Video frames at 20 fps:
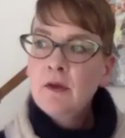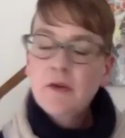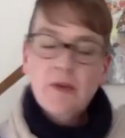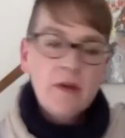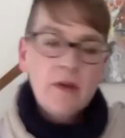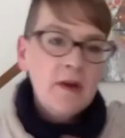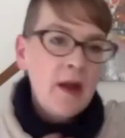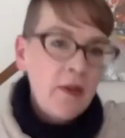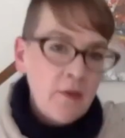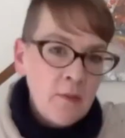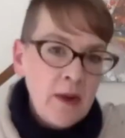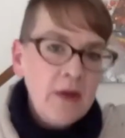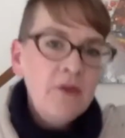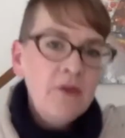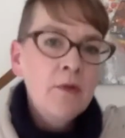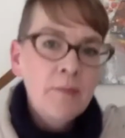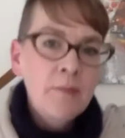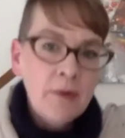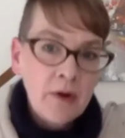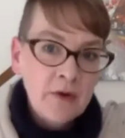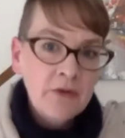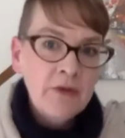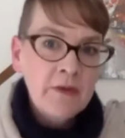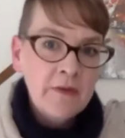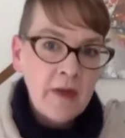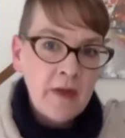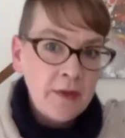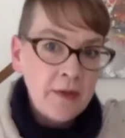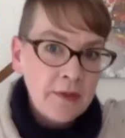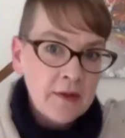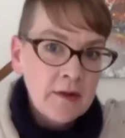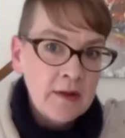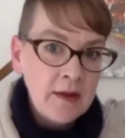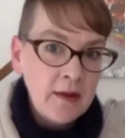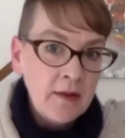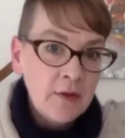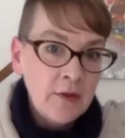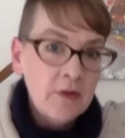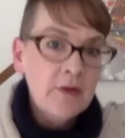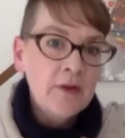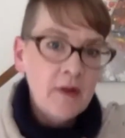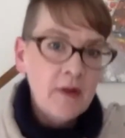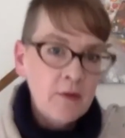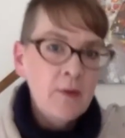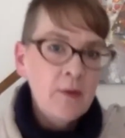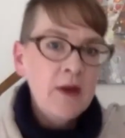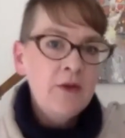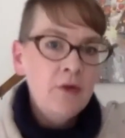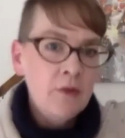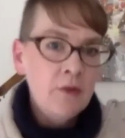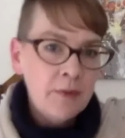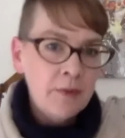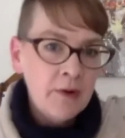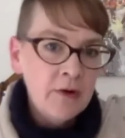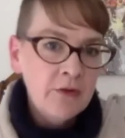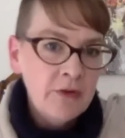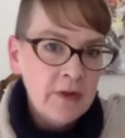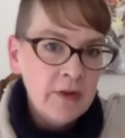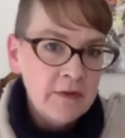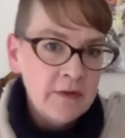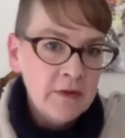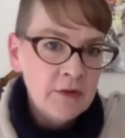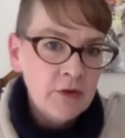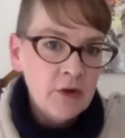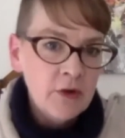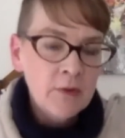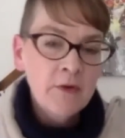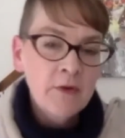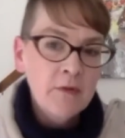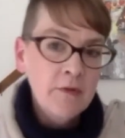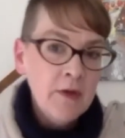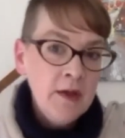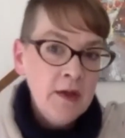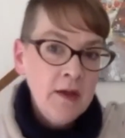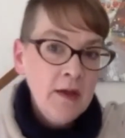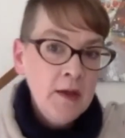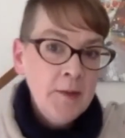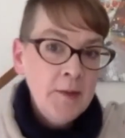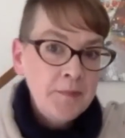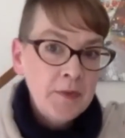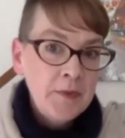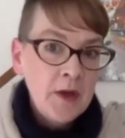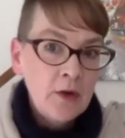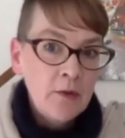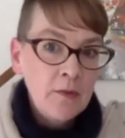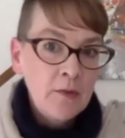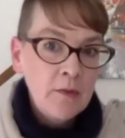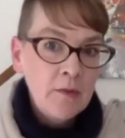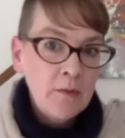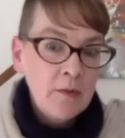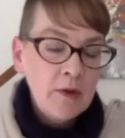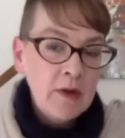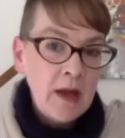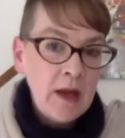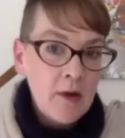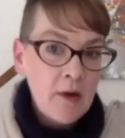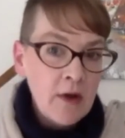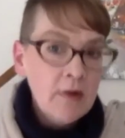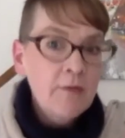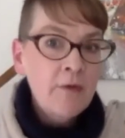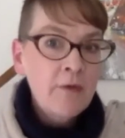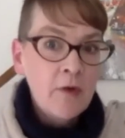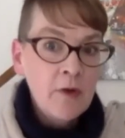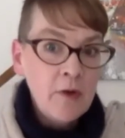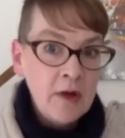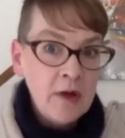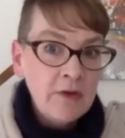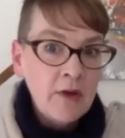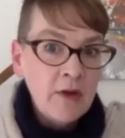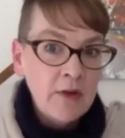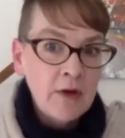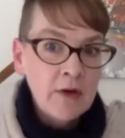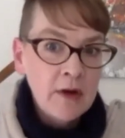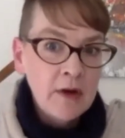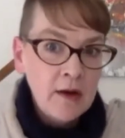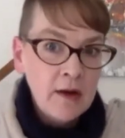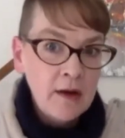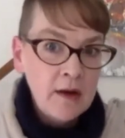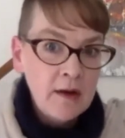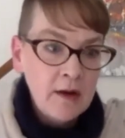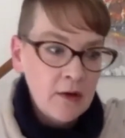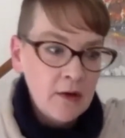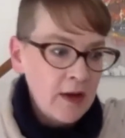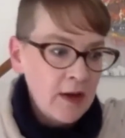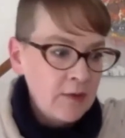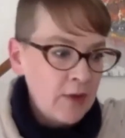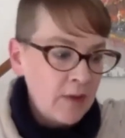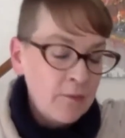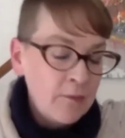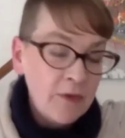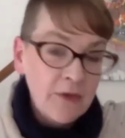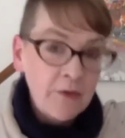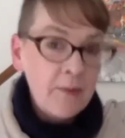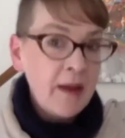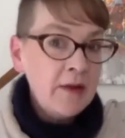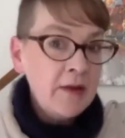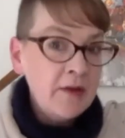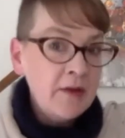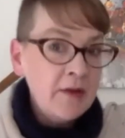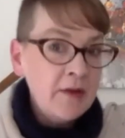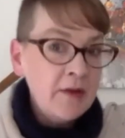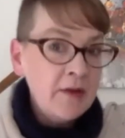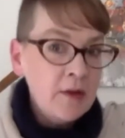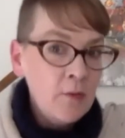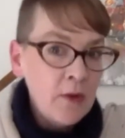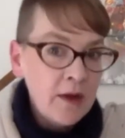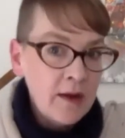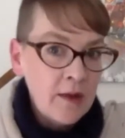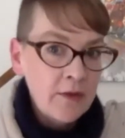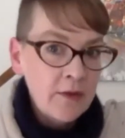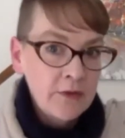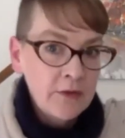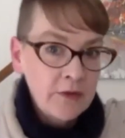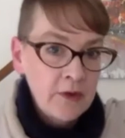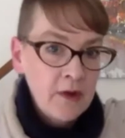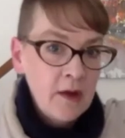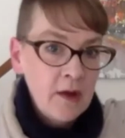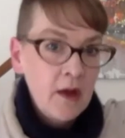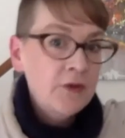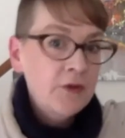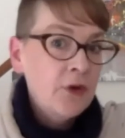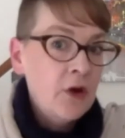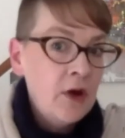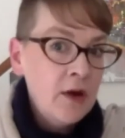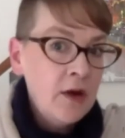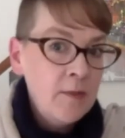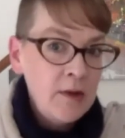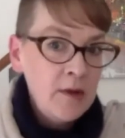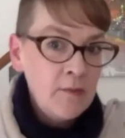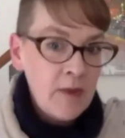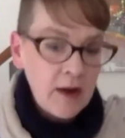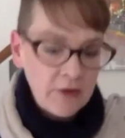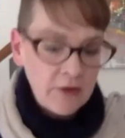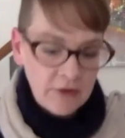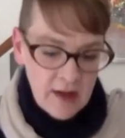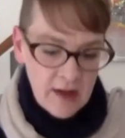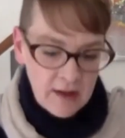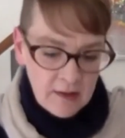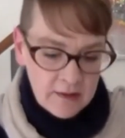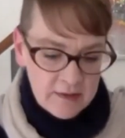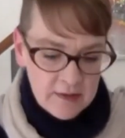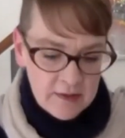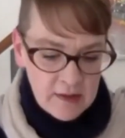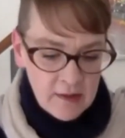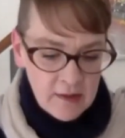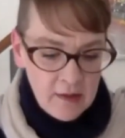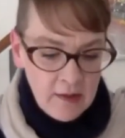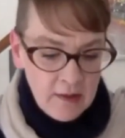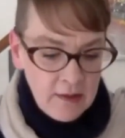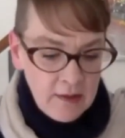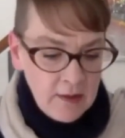there's another way to approach this ethically. There's another way to approach this in terms of, caring for each other, and respecting one another's autonomy and rationality.